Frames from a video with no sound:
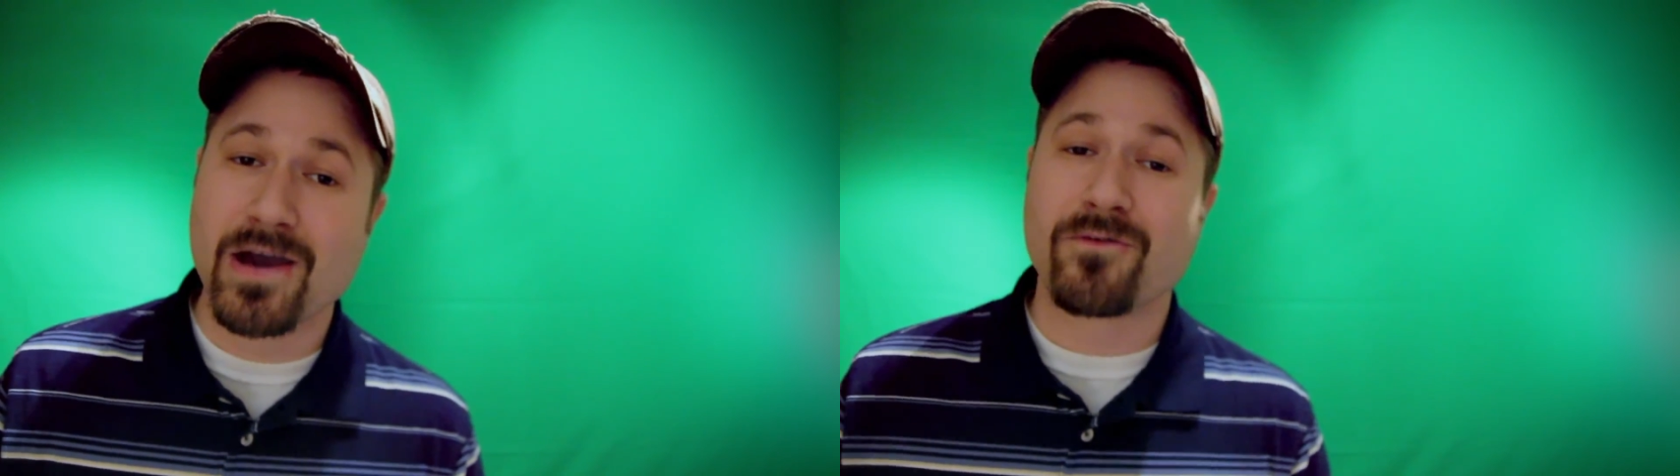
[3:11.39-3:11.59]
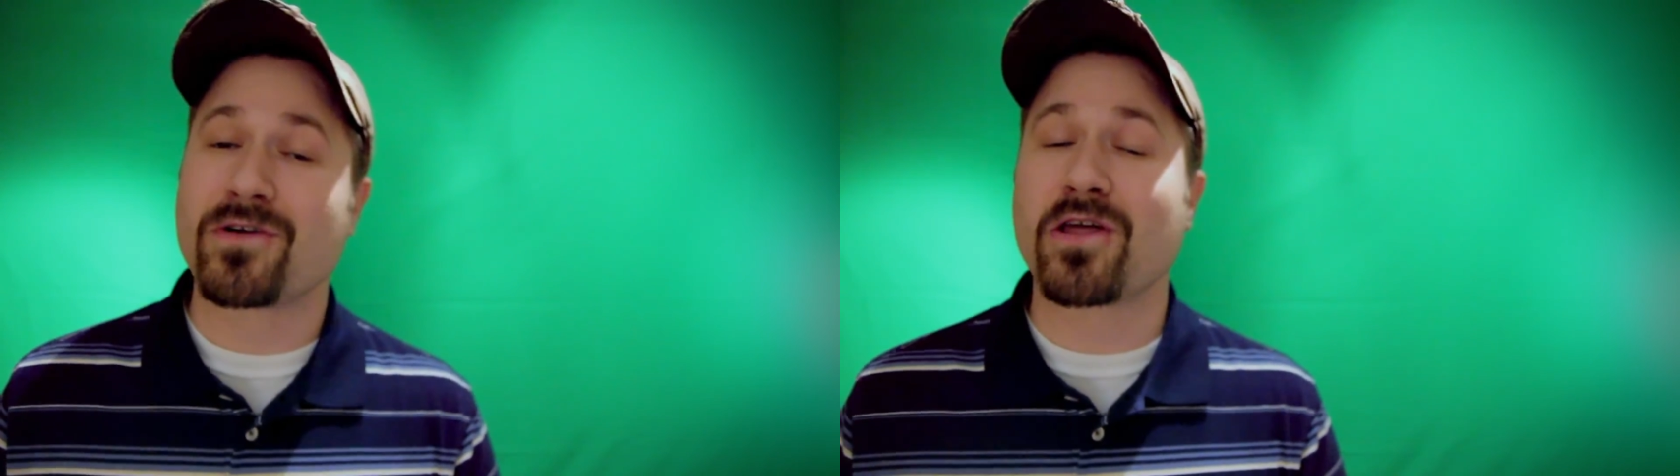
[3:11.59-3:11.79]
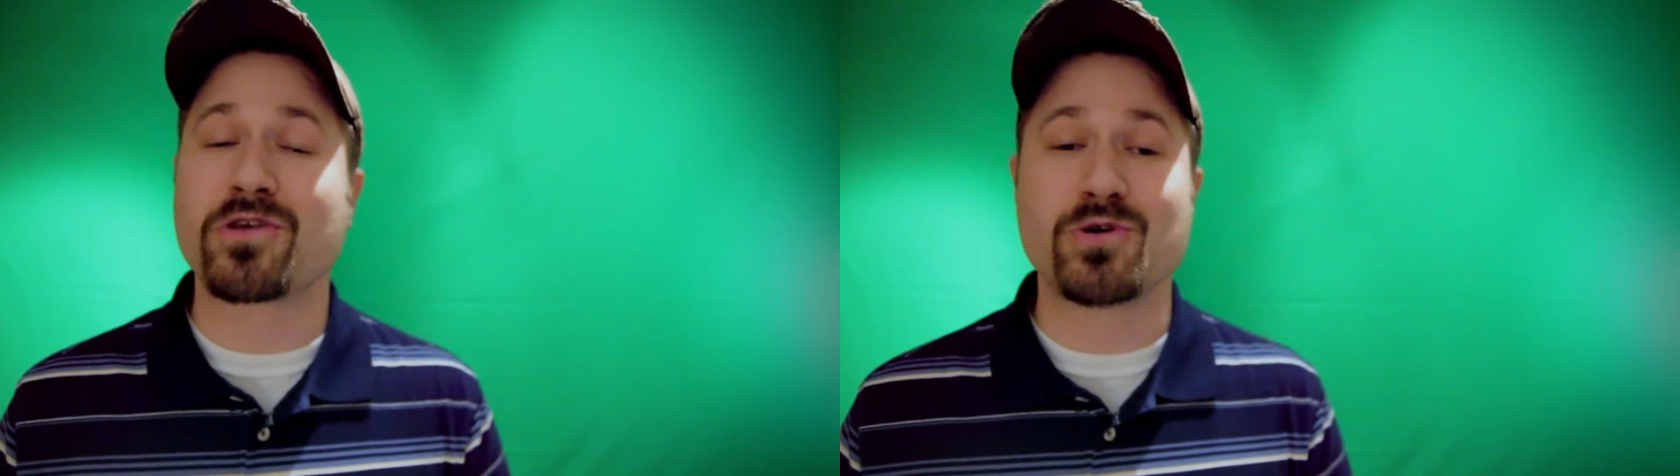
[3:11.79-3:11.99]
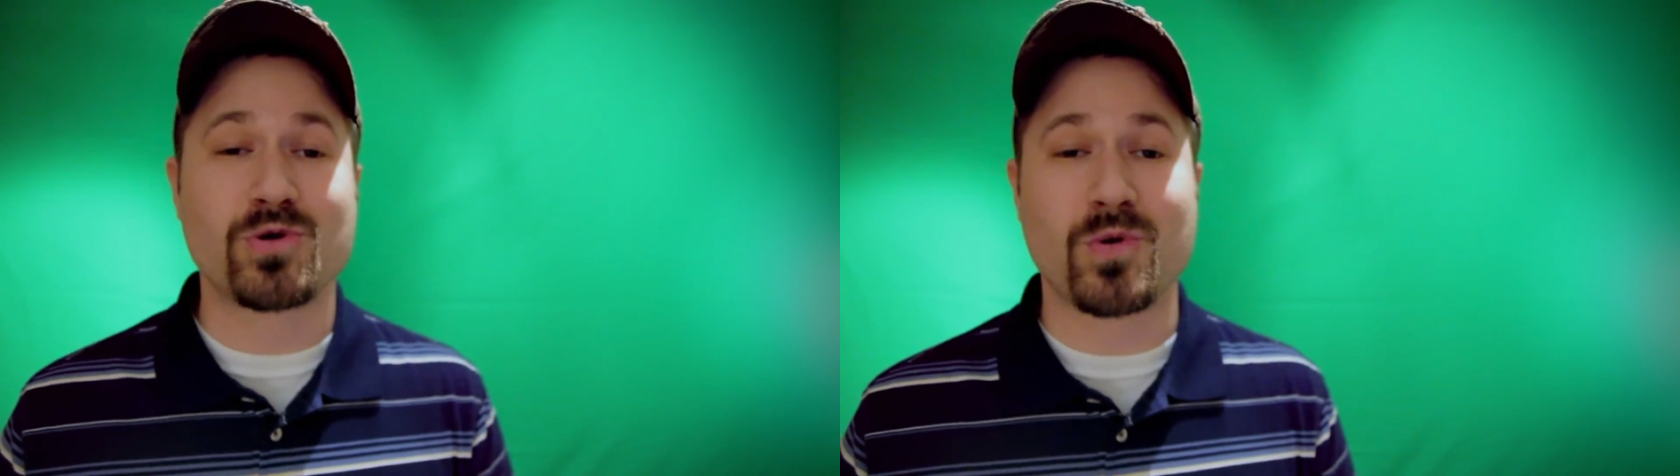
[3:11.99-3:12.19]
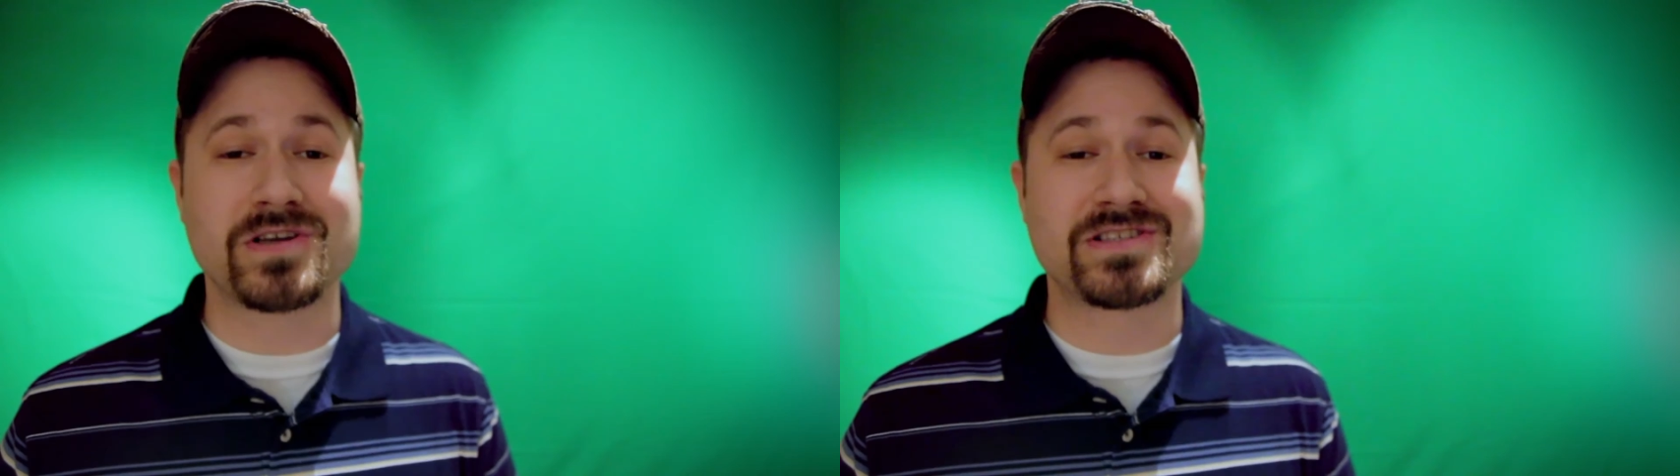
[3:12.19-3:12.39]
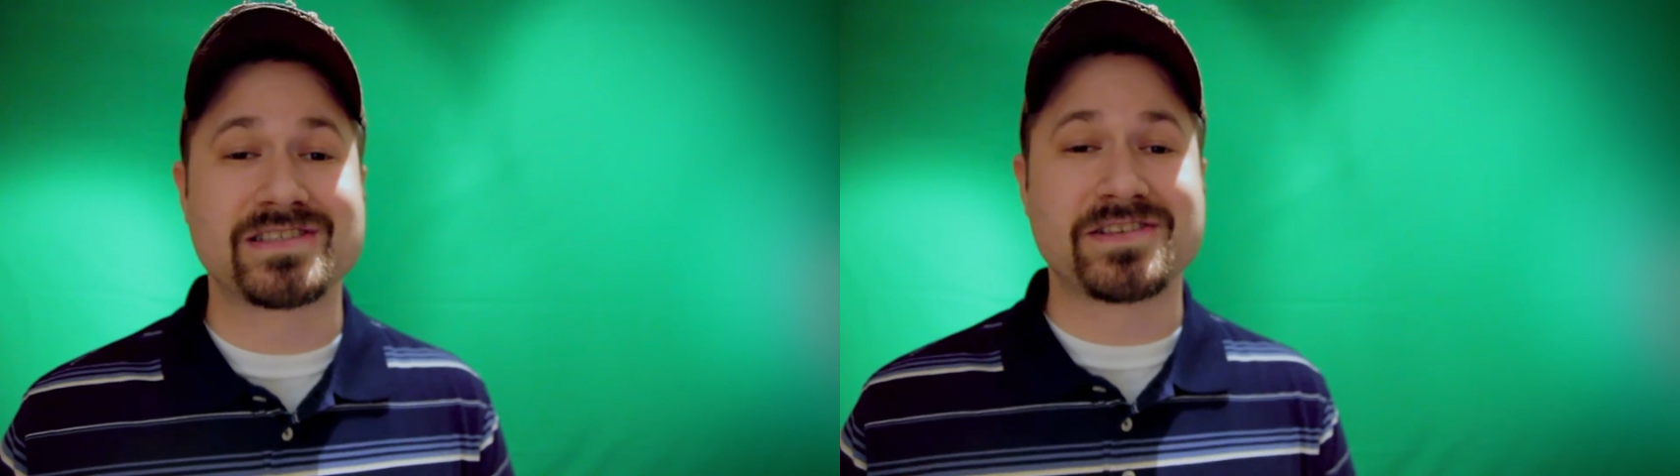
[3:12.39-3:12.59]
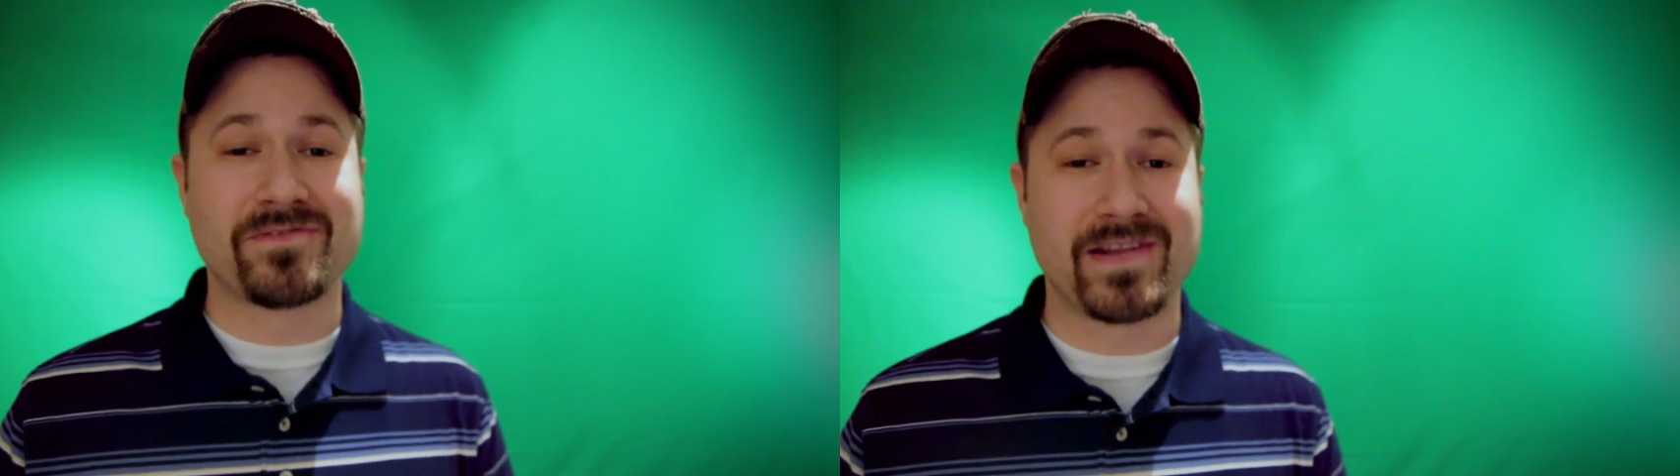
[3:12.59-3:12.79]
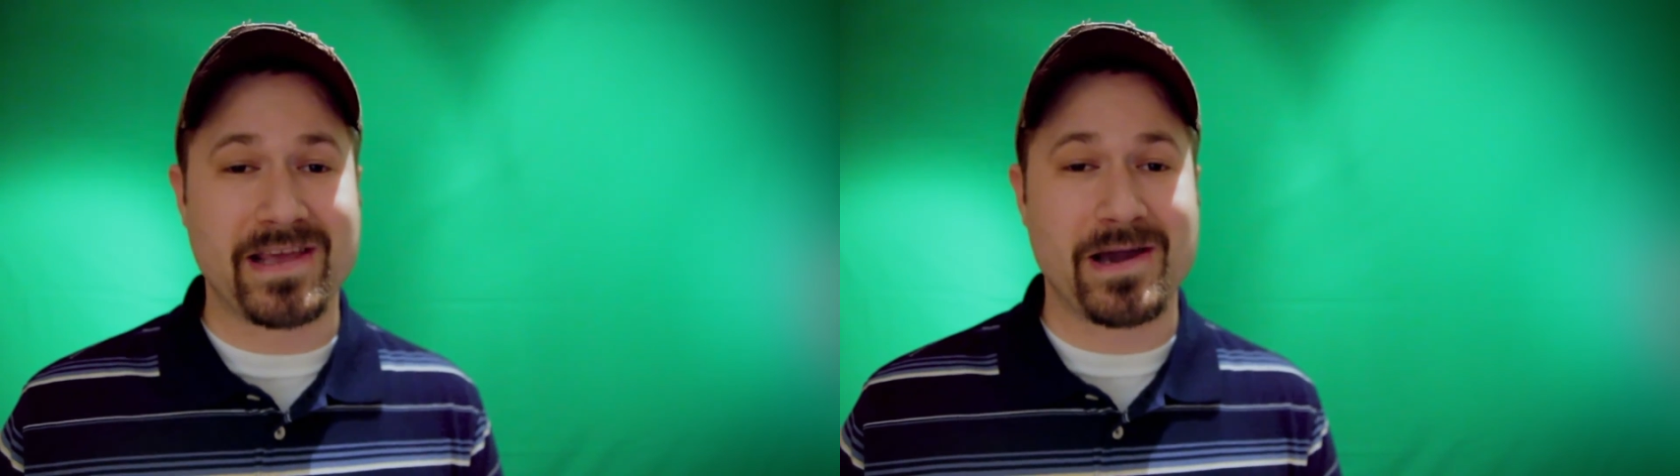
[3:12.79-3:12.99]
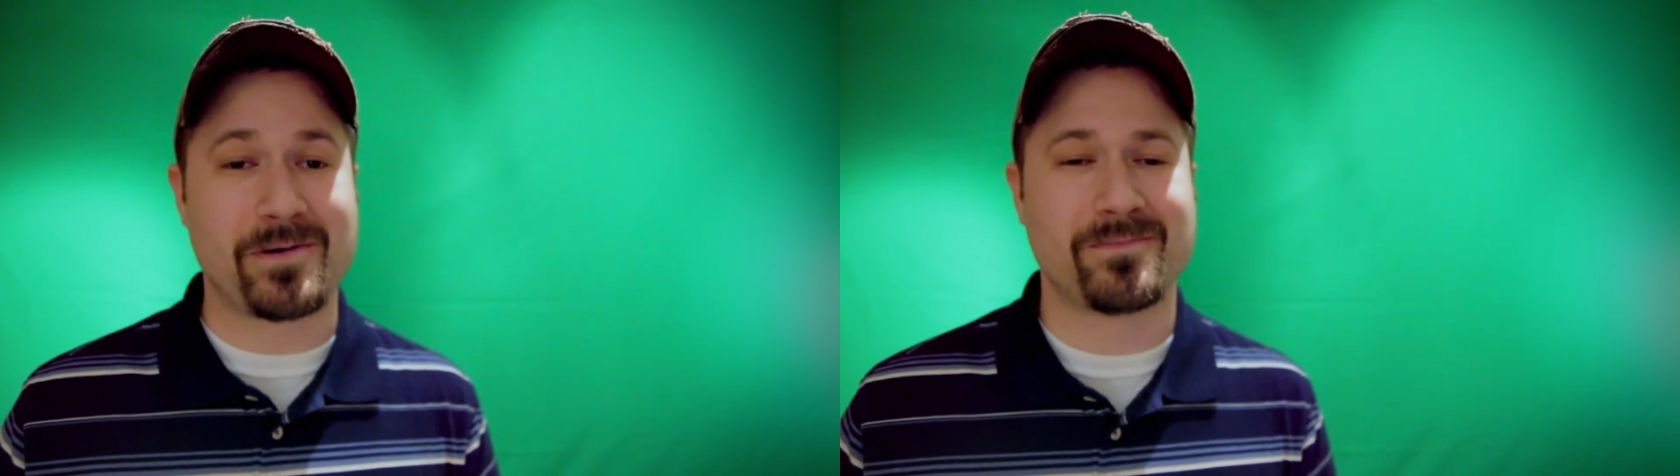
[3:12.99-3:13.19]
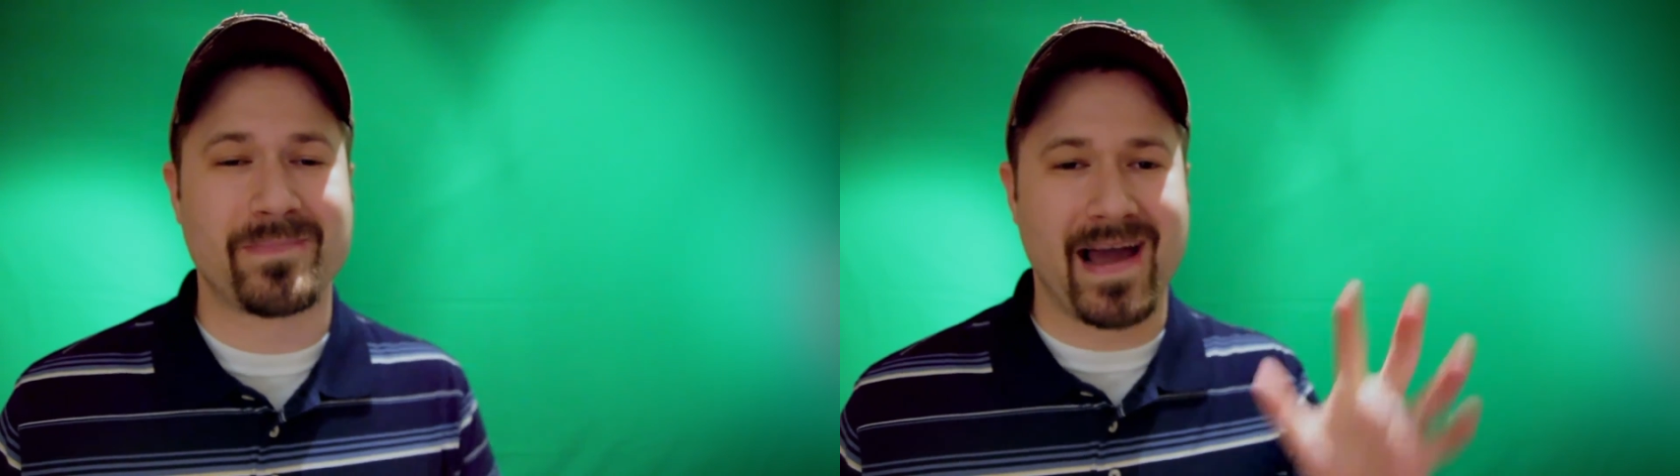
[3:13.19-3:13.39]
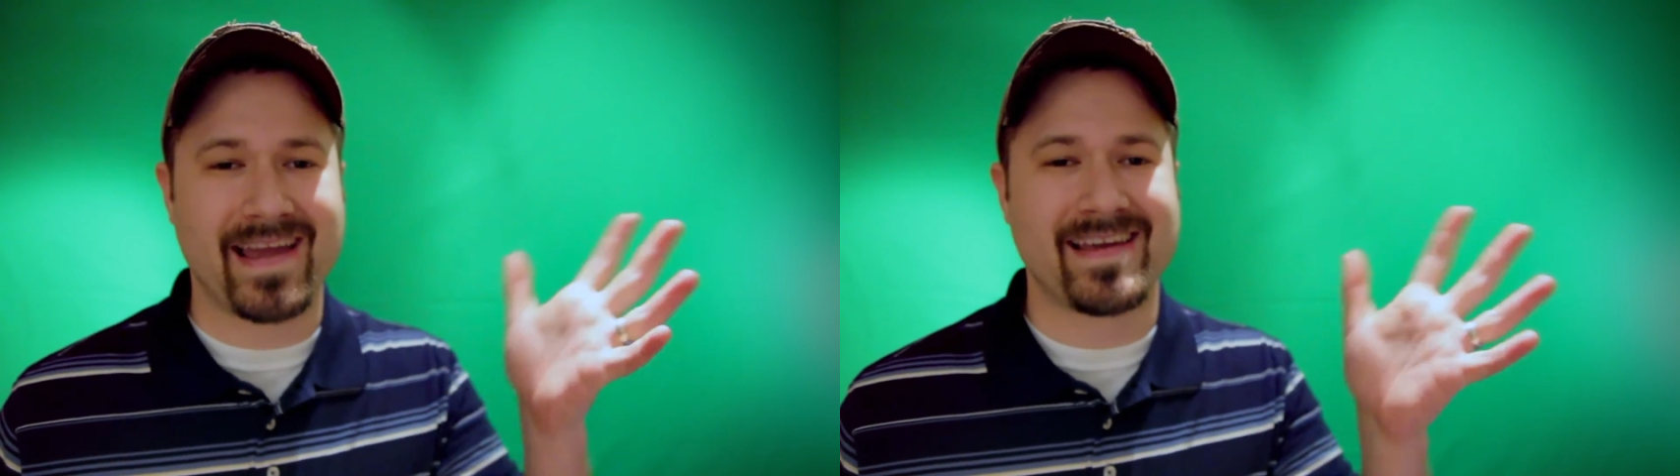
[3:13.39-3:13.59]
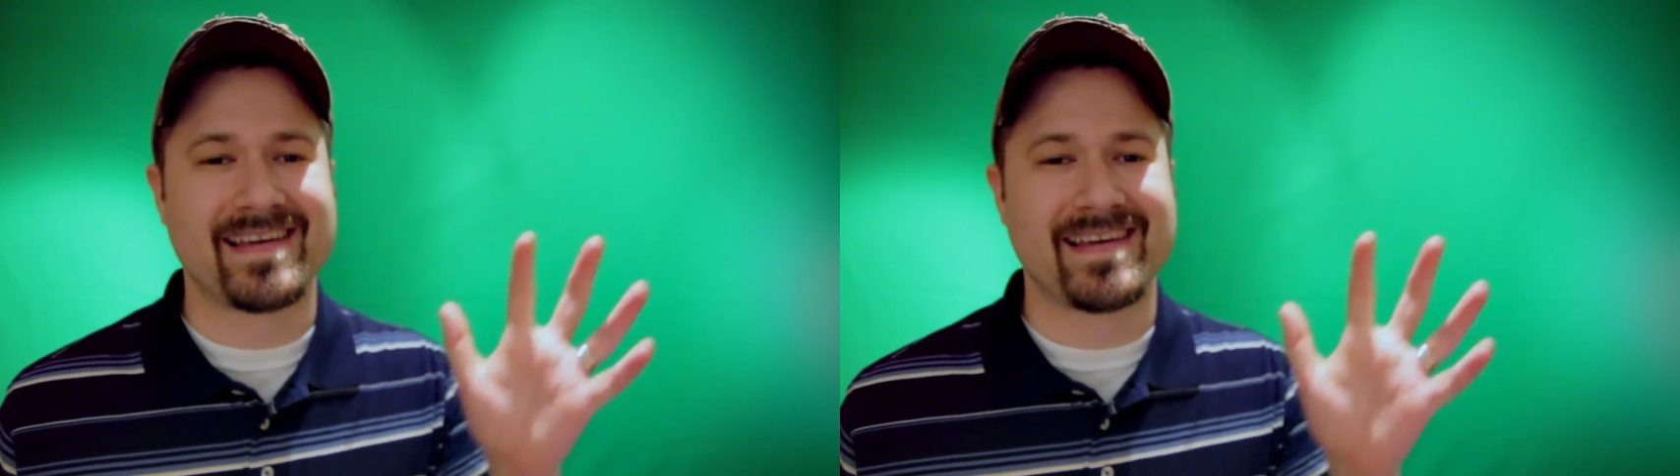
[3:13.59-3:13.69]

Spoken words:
for another Youth Questions video. Bye.